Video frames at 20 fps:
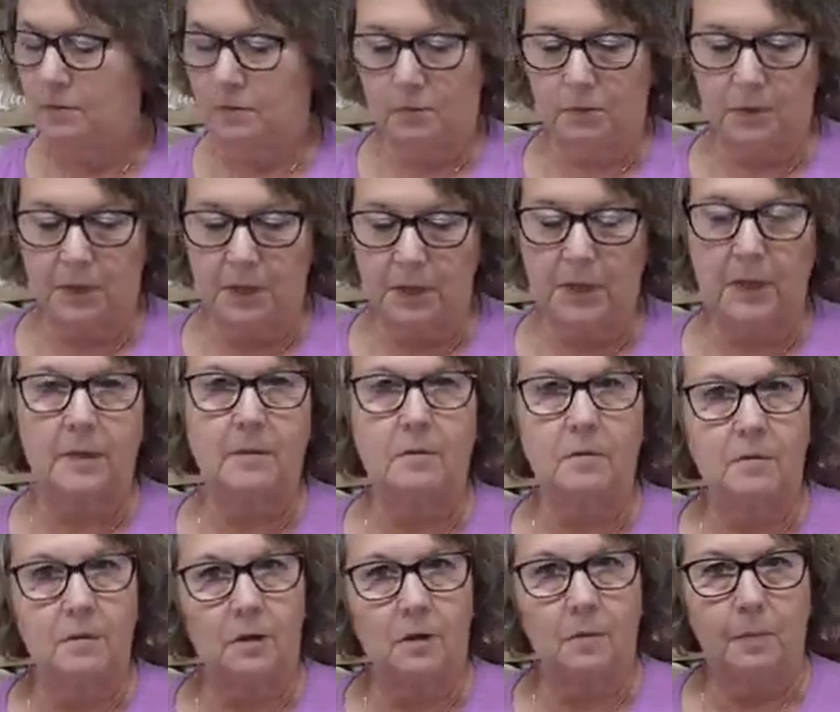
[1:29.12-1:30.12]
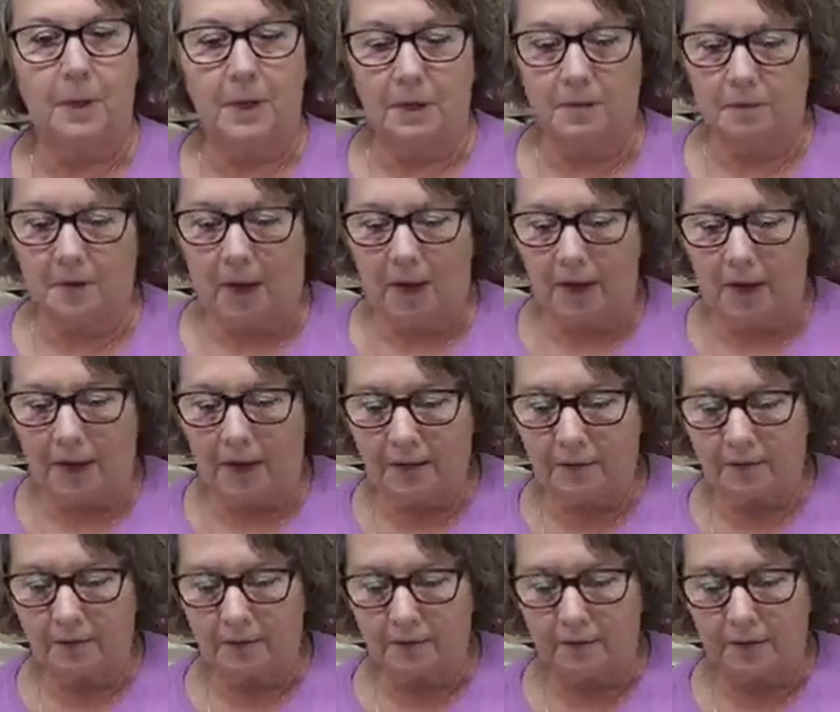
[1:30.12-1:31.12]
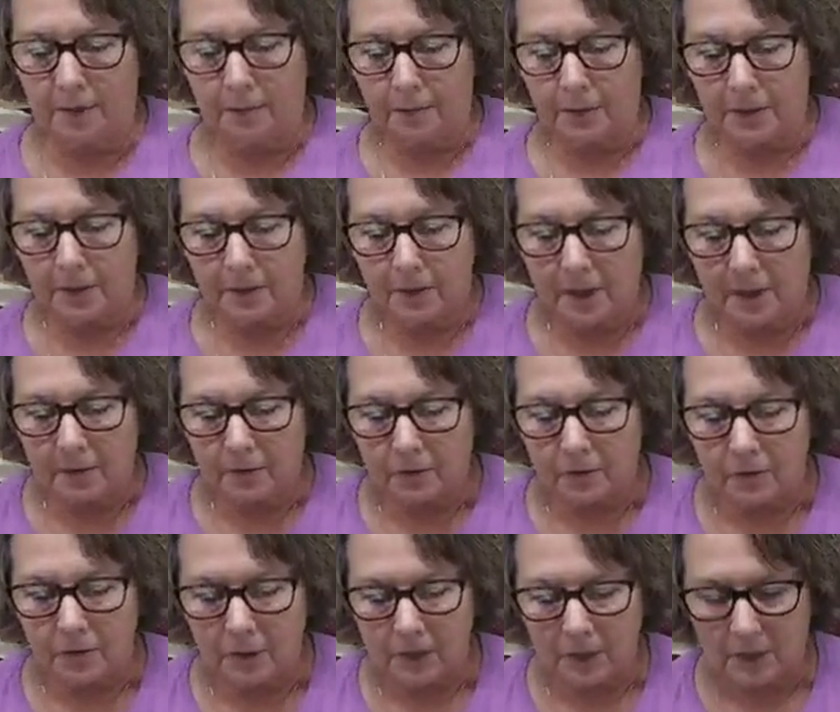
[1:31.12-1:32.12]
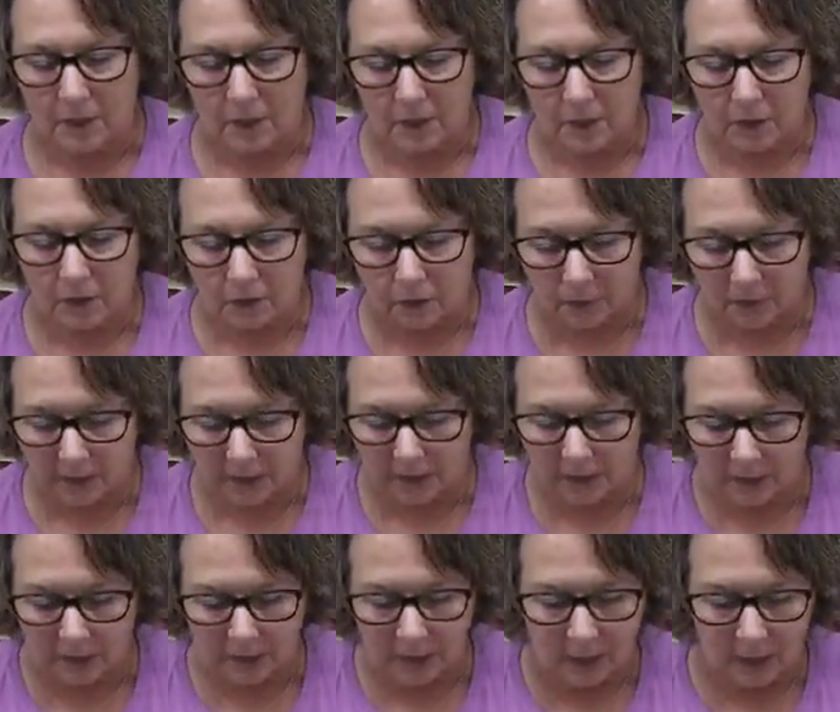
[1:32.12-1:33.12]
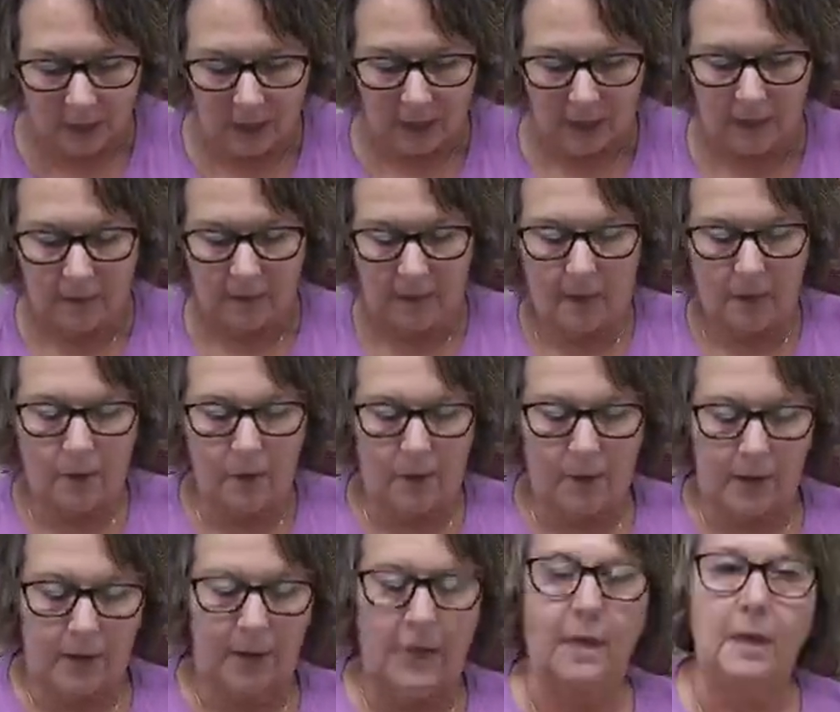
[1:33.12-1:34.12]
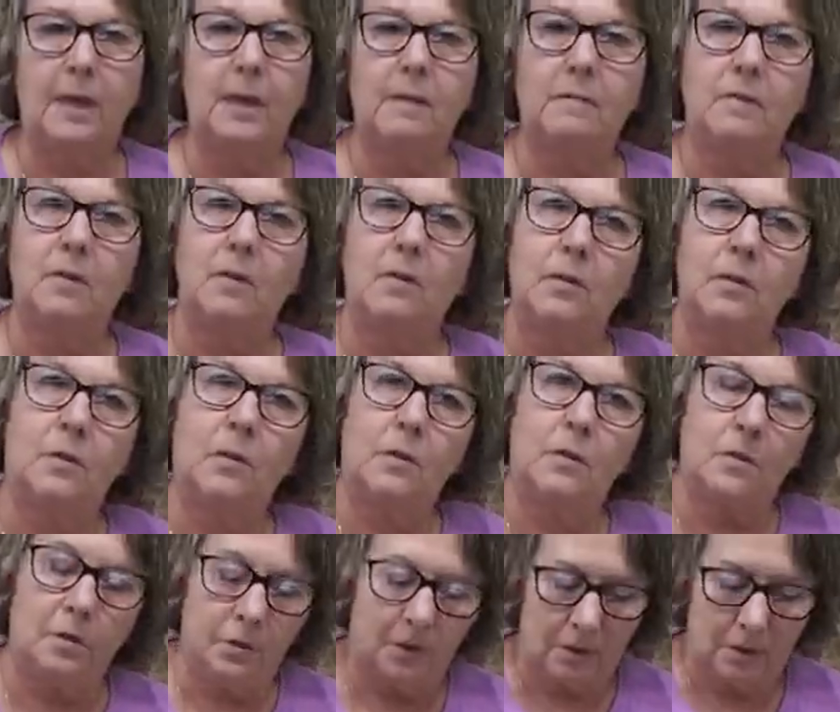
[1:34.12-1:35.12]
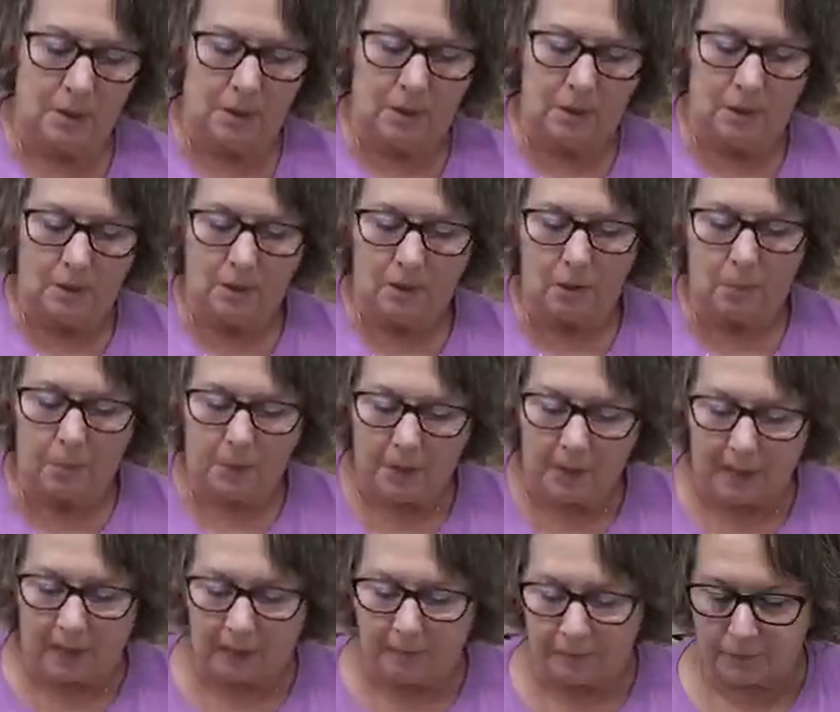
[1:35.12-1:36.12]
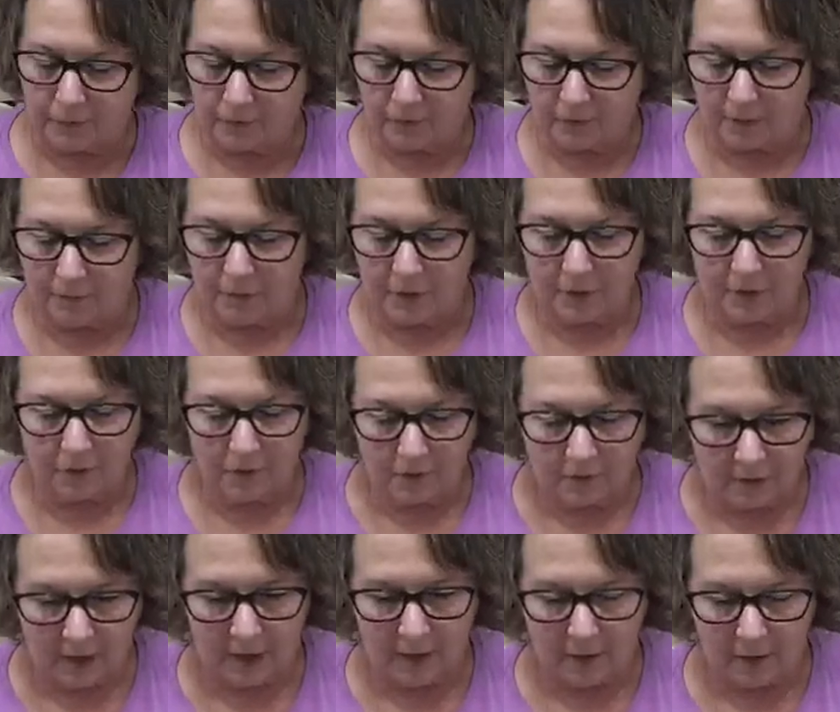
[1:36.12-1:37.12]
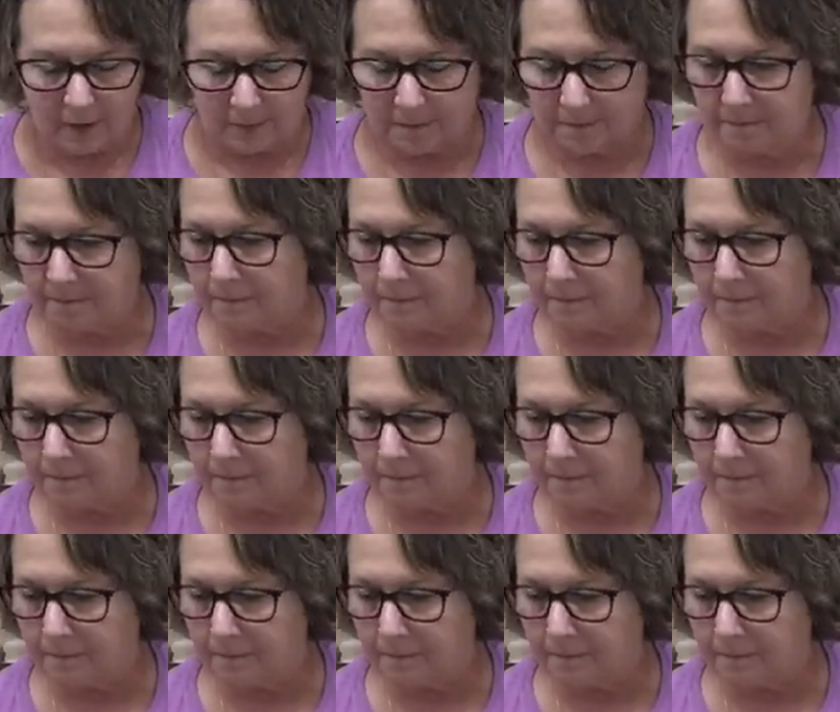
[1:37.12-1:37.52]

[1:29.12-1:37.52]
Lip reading: wreath as a centerpiece, I like to slip it underneath the wreath, and that way it gives a little plate for something to set on.